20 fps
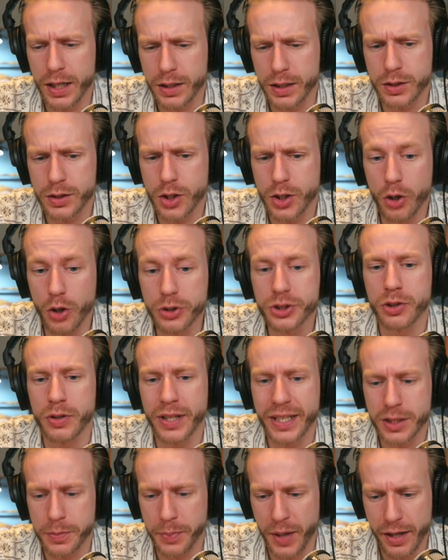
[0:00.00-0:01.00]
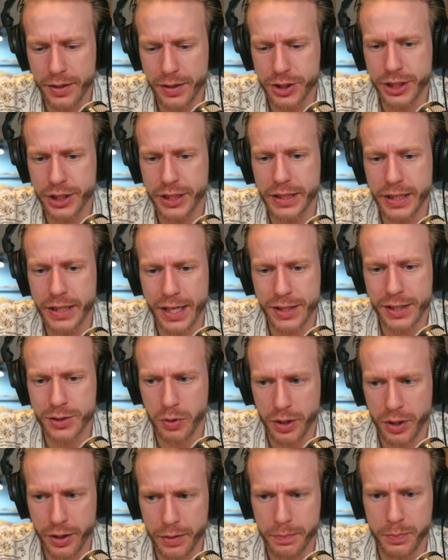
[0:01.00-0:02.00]
cultural anthropology, as one
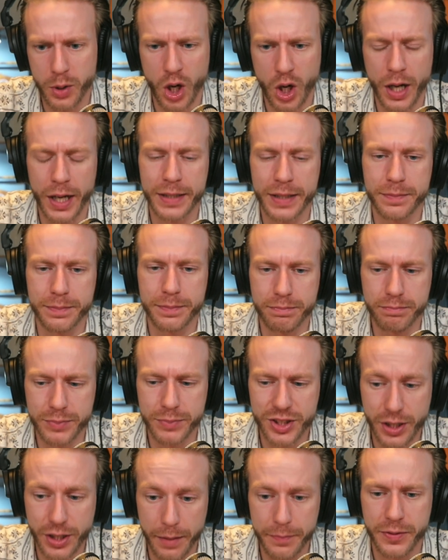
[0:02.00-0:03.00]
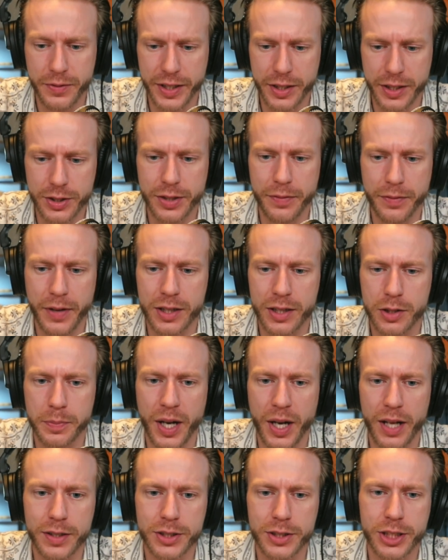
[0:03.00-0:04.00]
of the broad subfields of
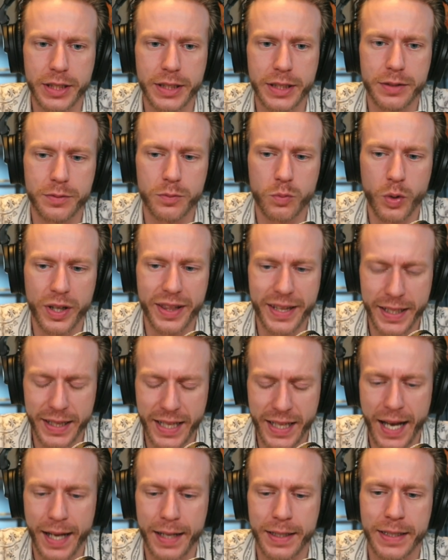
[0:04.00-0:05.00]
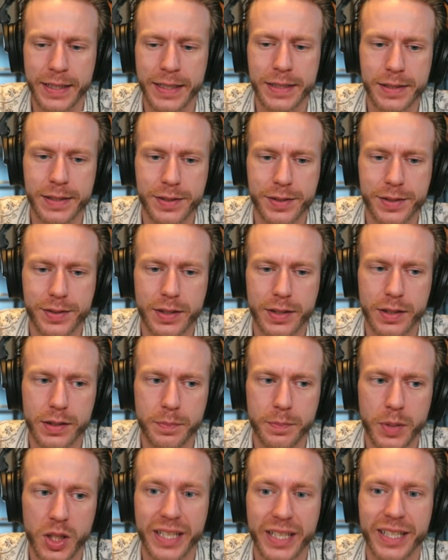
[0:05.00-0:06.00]
anthropology, within that is
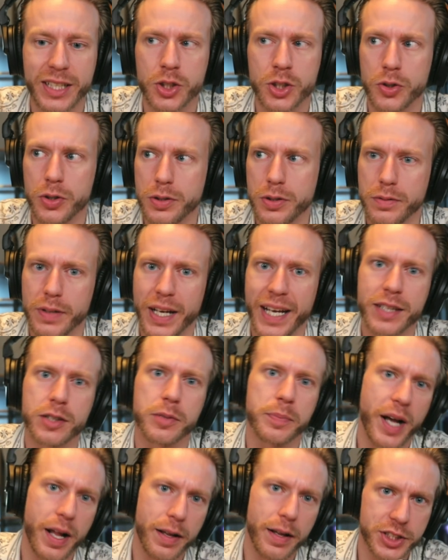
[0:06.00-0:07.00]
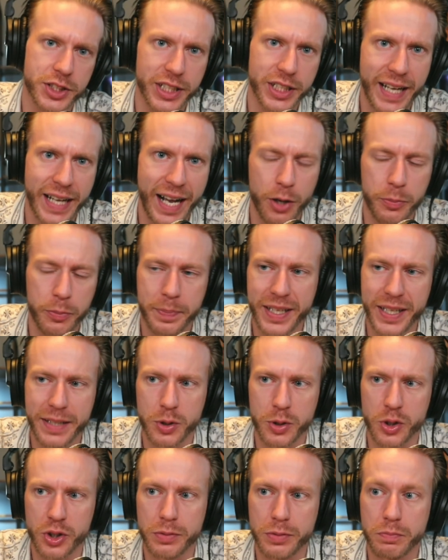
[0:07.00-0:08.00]
political anthropology and how
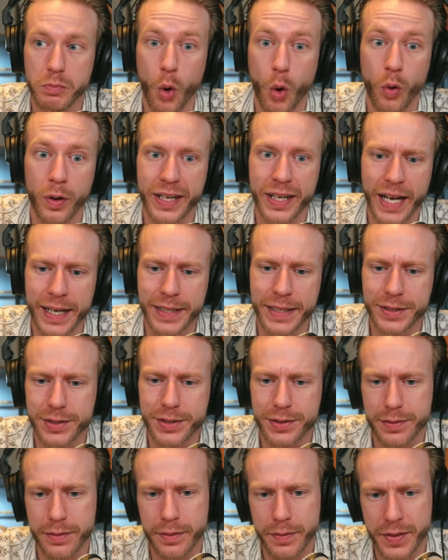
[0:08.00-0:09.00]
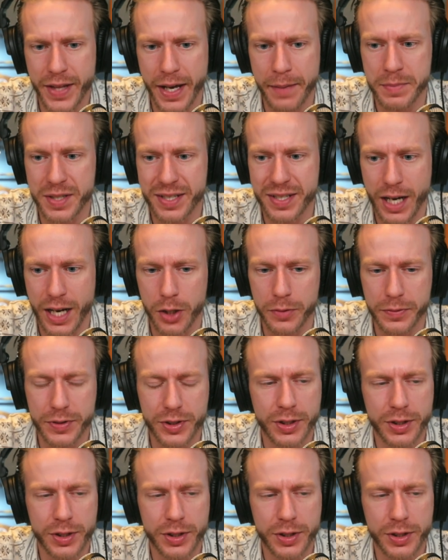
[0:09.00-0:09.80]
people organize themselves.